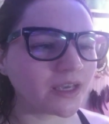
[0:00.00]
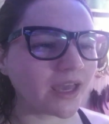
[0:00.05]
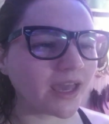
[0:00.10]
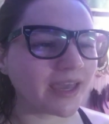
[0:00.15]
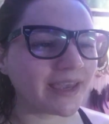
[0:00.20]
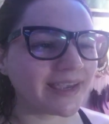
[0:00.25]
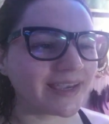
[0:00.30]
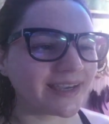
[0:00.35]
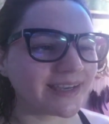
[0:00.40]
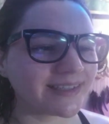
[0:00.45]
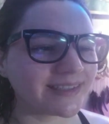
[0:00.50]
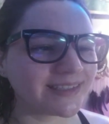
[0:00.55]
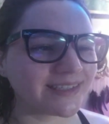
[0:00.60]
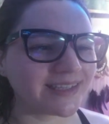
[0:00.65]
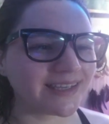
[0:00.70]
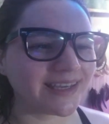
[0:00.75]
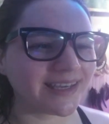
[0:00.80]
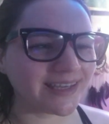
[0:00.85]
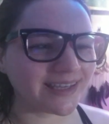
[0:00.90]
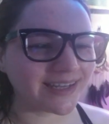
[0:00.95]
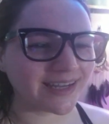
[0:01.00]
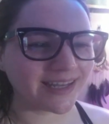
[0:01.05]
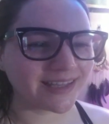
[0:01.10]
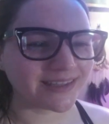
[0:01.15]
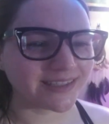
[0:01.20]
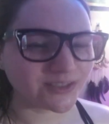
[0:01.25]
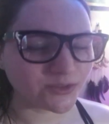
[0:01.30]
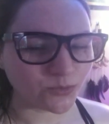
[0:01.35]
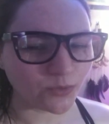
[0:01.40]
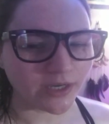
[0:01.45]
And it had
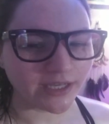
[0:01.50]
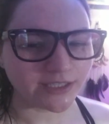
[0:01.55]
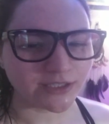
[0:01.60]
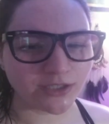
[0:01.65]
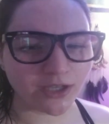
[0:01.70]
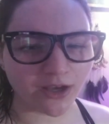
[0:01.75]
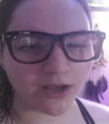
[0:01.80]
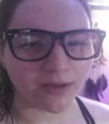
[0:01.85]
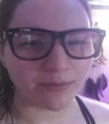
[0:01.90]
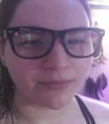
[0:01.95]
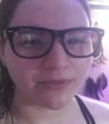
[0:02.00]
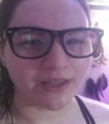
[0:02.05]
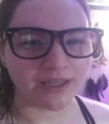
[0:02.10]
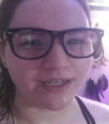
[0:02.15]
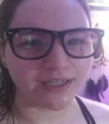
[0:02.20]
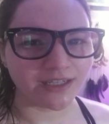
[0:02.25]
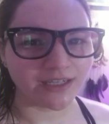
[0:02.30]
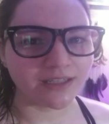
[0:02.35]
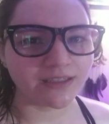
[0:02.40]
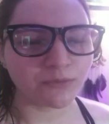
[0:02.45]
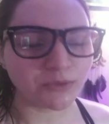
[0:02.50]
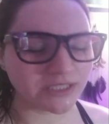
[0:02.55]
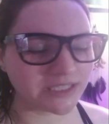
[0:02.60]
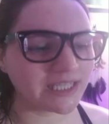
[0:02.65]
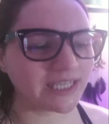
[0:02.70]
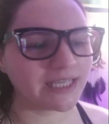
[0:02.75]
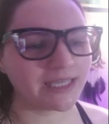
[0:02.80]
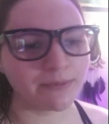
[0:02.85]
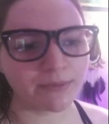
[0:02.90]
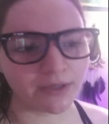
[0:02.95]
this white top that was
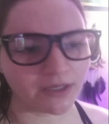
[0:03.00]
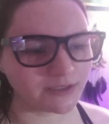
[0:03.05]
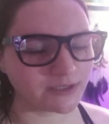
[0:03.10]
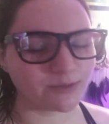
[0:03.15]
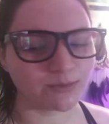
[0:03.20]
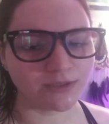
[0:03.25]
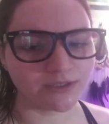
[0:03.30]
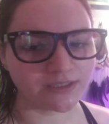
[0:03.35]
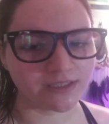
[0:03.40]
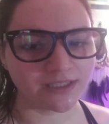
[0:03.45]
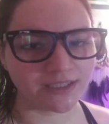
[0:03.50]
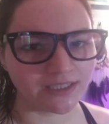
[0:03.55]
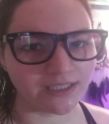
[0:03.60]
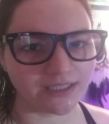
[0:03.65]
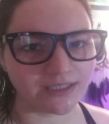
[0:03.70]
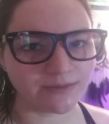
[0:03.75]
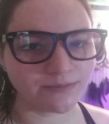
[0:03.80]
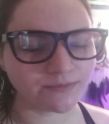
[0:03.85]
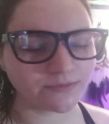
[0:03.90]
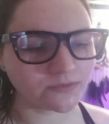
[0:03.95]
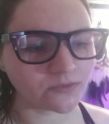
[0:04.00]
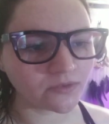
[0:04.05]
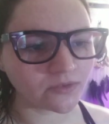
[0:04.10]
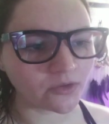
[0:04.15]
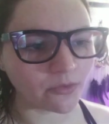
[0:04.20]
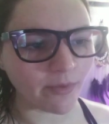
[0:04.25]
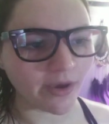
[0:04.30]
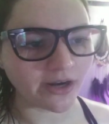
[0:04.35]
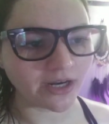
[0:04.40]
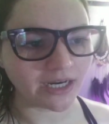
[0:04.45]
like impossible to clean. No
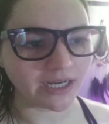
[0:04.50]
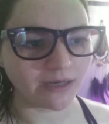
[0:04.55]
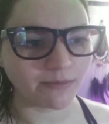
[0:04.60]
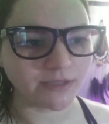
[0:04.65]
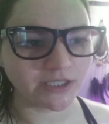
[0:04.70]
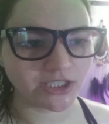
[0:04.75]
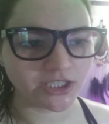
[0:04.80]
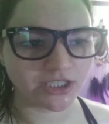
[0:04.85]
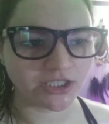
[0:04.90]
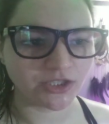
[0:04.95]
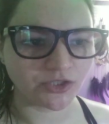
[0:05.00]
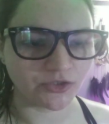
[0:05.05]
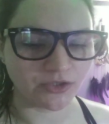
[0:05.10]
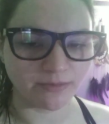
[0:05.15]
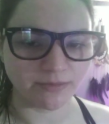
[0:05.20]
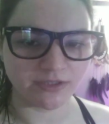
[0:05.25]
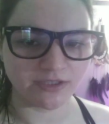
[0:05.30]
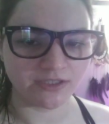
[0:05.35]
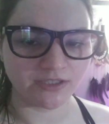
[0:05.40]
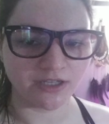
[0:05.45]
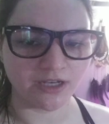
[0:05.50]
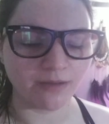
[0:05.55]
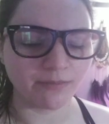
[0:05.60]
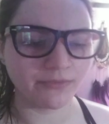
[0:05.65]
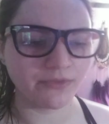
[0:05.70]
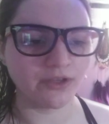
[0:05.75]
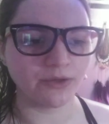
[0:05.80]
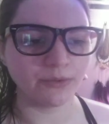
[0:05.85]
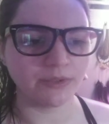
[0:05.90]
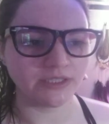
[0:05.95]
matter how much I scrubbed the top,
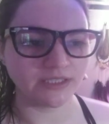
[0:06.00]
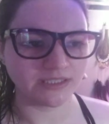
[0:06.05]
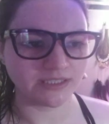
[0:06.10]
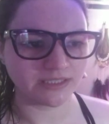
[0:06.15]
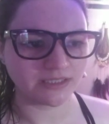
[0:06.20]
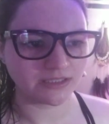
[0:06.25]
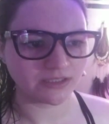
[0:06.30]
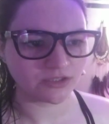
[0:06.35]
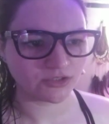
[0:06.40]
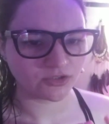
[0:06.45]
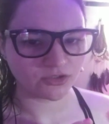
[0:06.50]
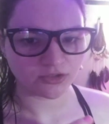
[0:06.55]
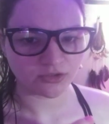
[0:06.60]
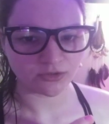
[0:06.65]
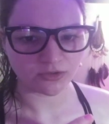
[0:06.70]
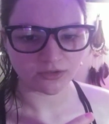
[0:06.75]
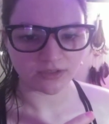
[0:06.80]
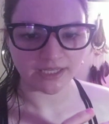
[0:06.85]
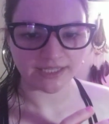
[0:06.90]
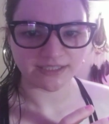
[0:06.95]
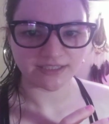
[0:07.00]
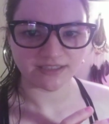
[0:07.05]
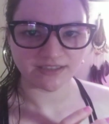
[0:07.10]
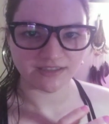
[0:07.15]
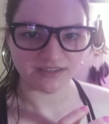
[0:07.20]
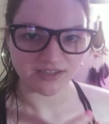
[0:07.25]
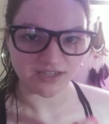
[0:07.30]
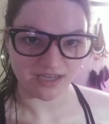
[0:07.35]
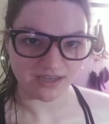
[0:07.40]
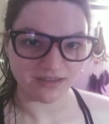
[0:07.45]
there were these circle like
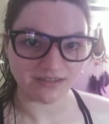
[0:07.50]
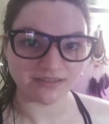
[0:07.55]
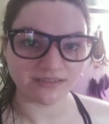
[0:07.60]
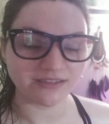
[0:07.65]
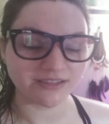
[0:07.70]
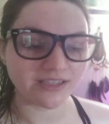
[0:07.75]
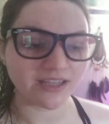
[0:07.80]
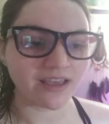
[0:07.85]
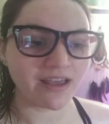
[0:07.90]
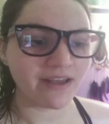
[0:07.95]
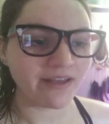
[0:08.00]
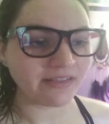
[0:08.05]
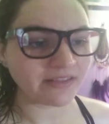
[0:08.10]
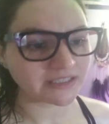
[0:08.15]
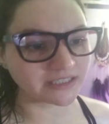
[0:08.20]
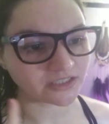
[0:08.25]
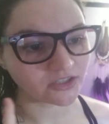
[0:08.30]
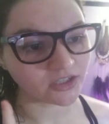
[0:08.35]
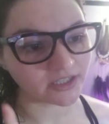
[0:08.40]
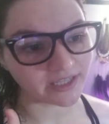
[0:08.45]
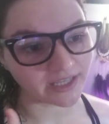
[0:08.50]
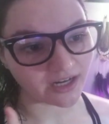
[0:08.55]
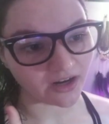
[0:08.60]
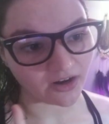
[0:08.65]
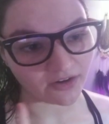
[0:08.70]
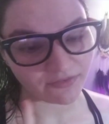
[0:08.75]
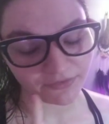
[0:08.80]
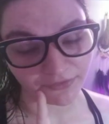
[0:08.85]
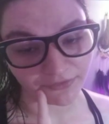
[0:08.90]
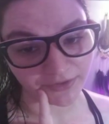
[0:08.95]
stains. I couldn't get
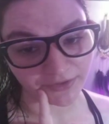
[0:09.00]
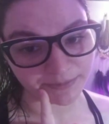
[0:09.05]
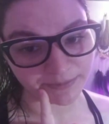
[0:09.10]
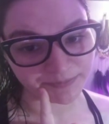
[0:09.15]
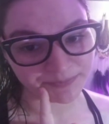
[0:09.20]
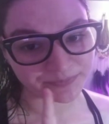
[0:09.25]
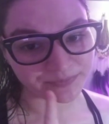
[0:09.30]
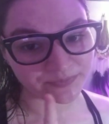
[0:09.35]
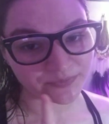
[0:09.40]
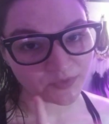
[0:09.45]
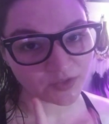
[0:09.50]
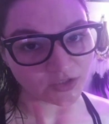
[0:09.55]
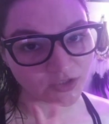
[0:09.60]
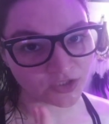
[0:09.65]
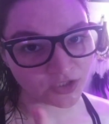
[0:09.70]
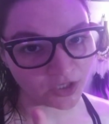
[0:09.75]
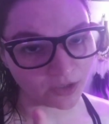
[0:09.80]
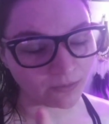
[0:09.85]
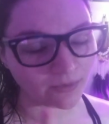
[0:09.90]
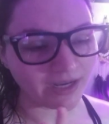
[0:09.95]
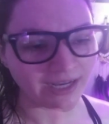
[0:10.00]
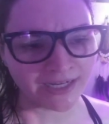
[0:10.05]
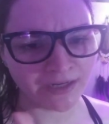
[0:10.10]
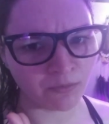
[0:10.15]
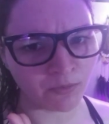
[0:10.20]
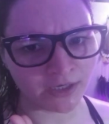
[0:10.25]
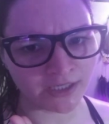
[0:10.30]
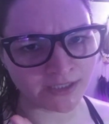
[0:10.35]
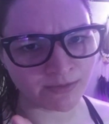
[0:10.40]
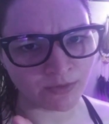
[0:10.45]
out of it. So, I didn't
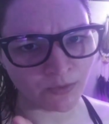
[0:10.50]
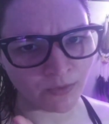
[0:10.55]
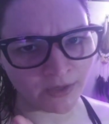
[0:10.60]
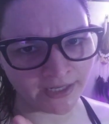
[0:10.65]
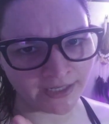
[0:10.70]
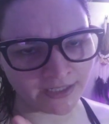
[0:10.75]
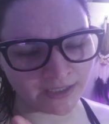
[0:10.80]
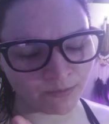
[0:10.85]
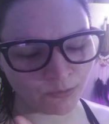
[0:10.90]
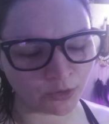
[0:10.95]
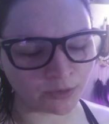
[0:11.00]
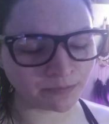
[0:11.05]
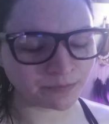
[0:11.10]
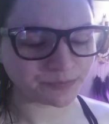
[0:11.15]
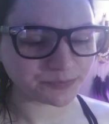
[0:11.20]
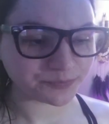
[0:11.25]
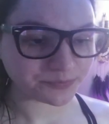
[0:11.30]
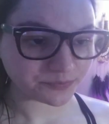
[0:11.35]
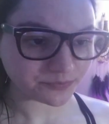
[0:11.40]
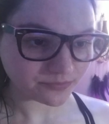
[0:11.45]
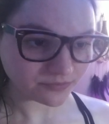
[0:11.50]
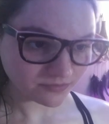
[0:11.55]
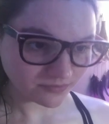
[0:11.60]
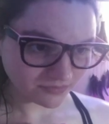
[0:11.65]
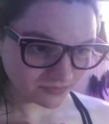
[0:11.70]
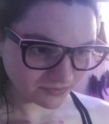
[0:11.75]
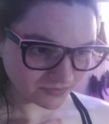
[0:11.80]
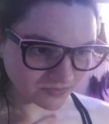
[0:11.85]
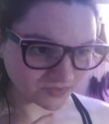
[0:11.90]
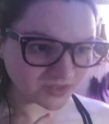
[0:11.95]
want it to be white anymore.
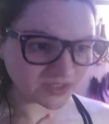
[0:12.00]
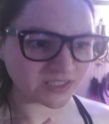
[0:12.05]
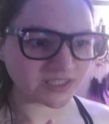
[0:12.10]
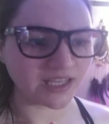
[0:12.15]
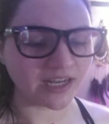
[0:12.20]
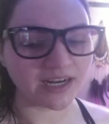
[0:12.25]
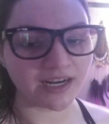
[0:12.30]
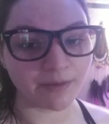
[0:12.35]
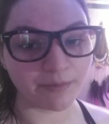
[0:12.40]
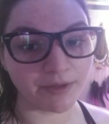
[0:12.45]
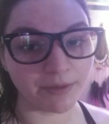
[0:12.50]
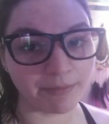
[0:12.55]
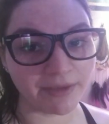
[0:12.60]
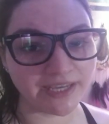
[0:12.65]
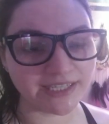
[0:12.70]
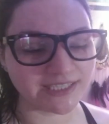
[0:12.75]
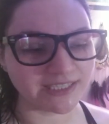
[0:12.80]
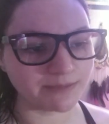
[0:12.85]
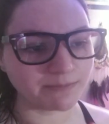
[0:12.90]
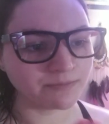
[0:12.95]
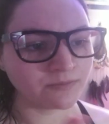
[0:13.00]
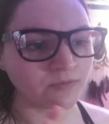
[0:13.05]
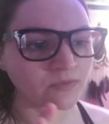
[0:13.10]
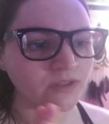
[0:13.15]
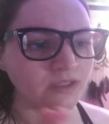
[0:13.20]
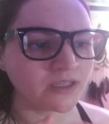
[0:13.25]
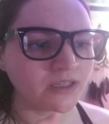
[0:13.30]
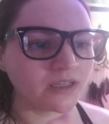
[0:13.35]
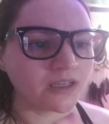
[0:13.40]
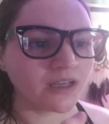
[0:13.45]
Decided I'm going to paint it.
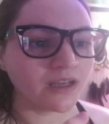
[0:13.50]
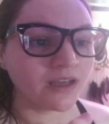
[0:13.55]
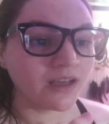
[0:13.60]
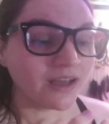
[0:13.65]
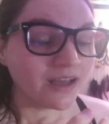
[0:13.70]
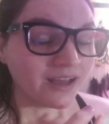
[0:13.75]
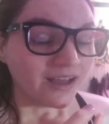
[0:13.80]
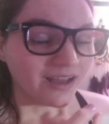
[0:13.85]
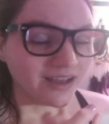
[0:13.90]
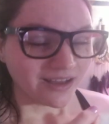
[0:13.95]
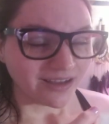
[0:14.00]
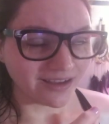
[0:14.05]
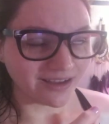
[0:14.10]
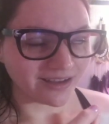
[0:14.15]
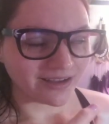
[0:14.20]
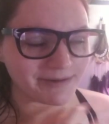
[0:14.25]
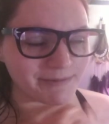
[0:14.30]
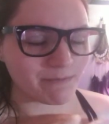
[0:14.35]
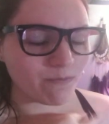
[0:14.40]
Ugh.